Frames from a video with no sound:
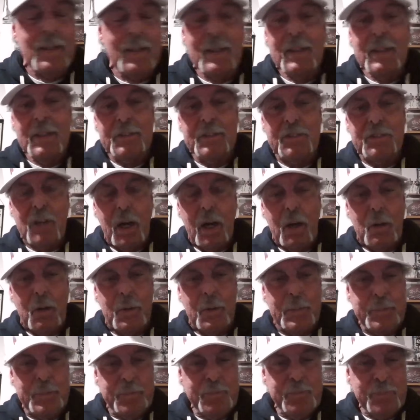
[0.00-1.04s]
So,
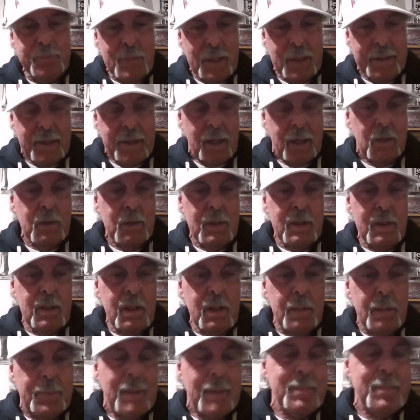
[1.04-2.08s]

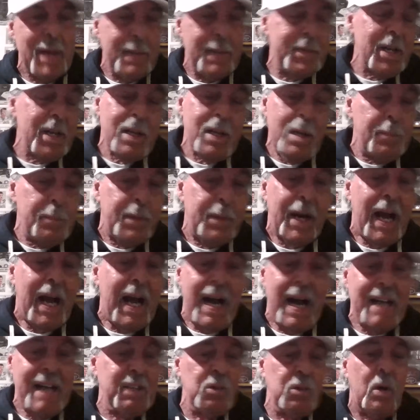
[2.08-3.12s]
but
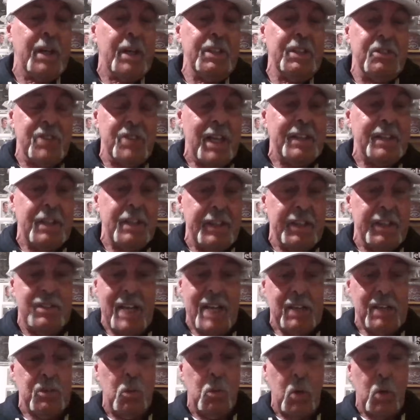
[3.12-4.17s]
I thought he said the Knicks
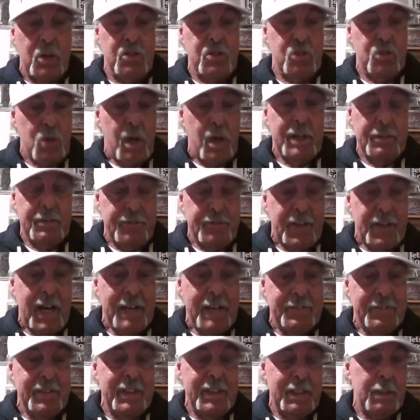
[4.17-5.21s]
had the worst starting five
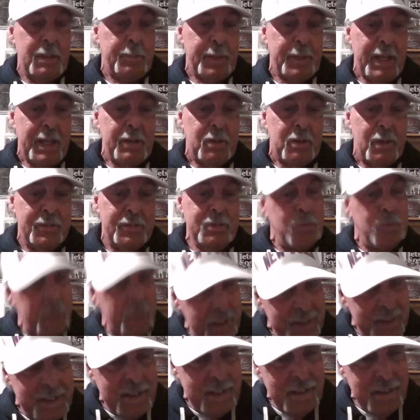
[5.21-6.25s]
in the playoffs.
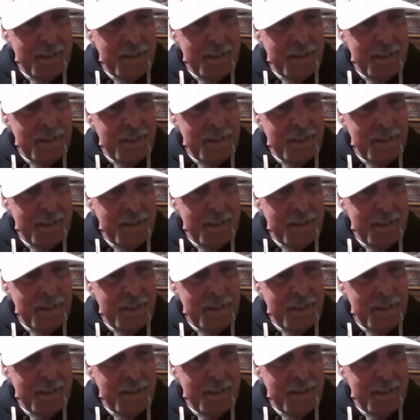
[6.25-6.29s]
Really?